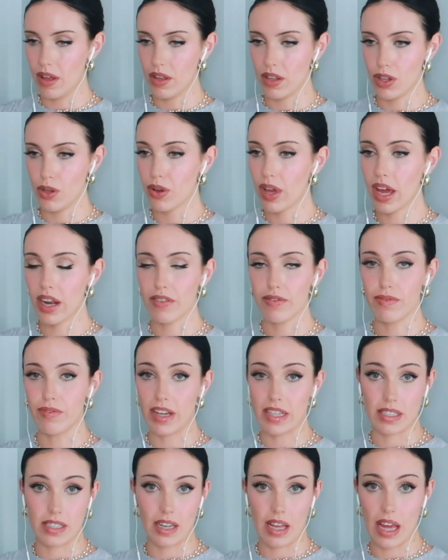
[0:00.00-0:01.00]
you can't
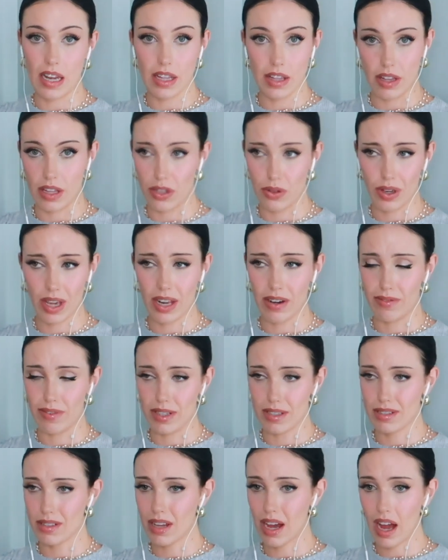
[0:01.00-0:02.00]
invest anything. You can't
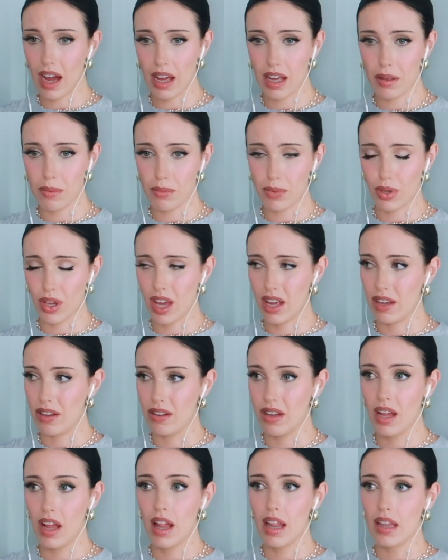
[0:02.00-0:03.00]
invest time. You can't
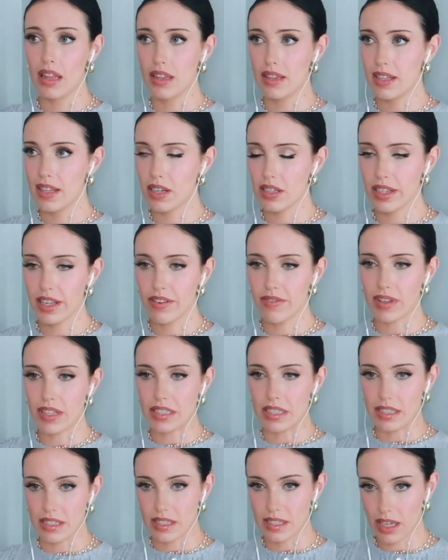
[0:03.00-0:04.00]
literally
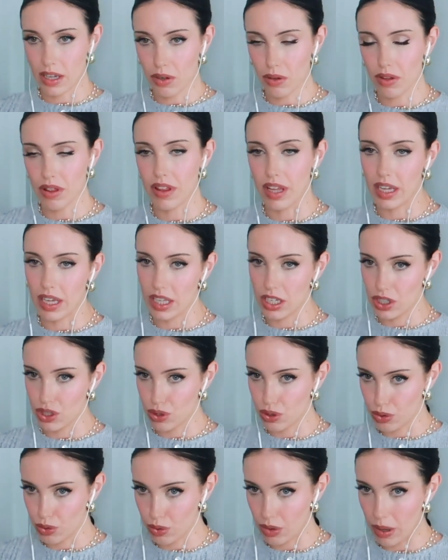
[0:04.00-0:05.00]
invest a single thing
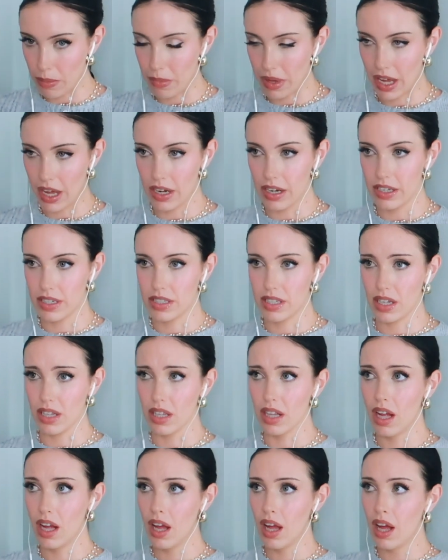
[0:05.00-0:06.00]
into a man
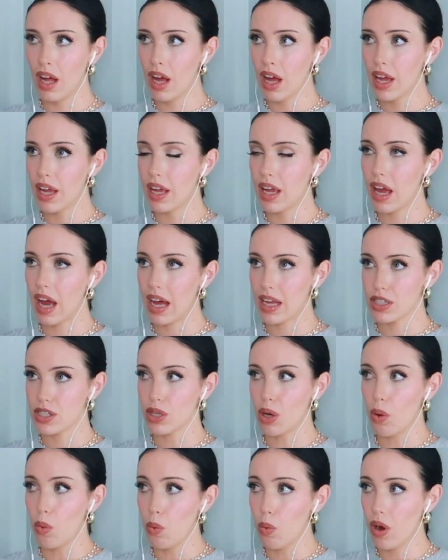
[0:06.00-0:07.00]
until he has
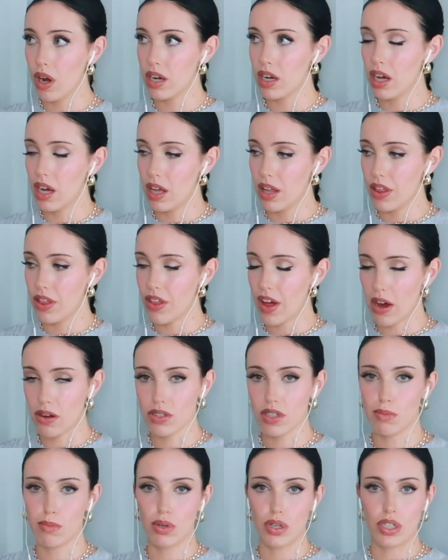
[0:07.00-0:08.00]

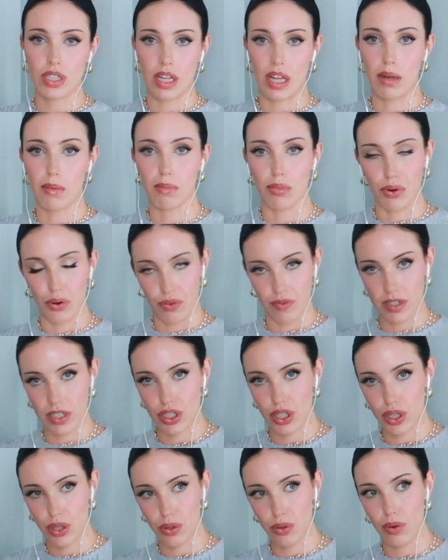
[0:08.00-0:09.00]
1,000% proven
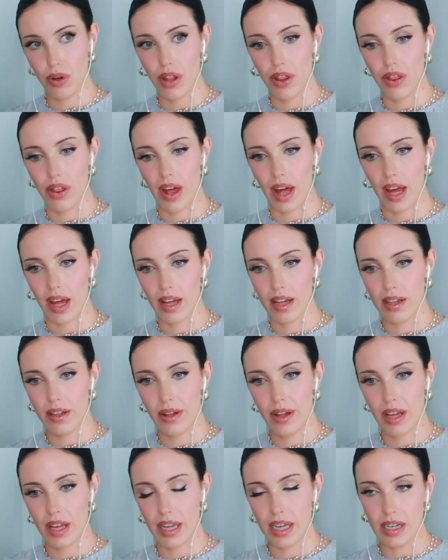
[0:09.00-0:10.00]
to you that
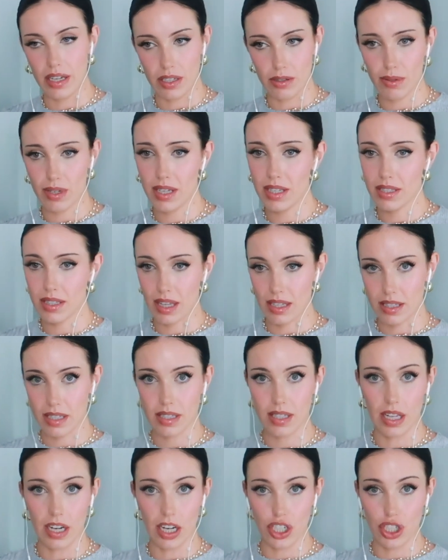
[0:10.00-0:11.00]
he does what he says
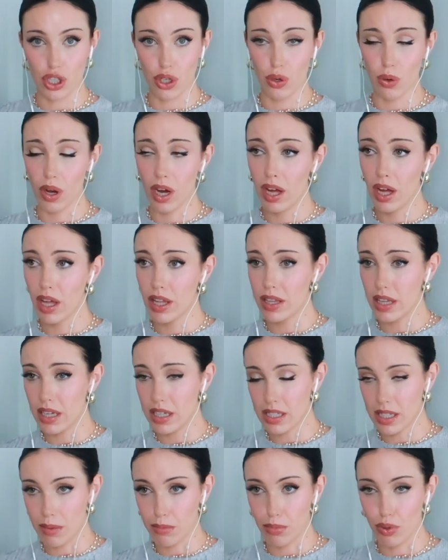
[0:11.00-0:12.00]
he's going to do, that
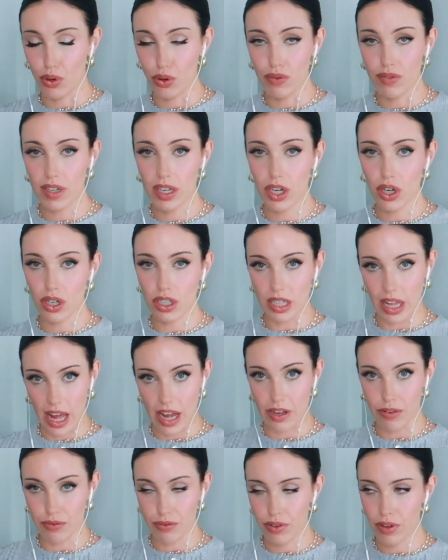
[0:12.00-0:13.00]
he's improving your
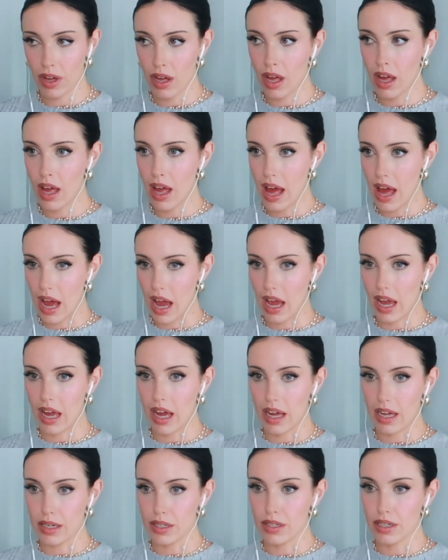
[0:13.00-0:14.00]
life,
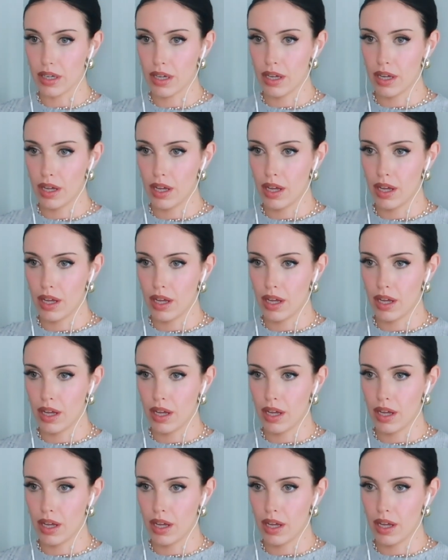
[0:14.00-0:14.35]
and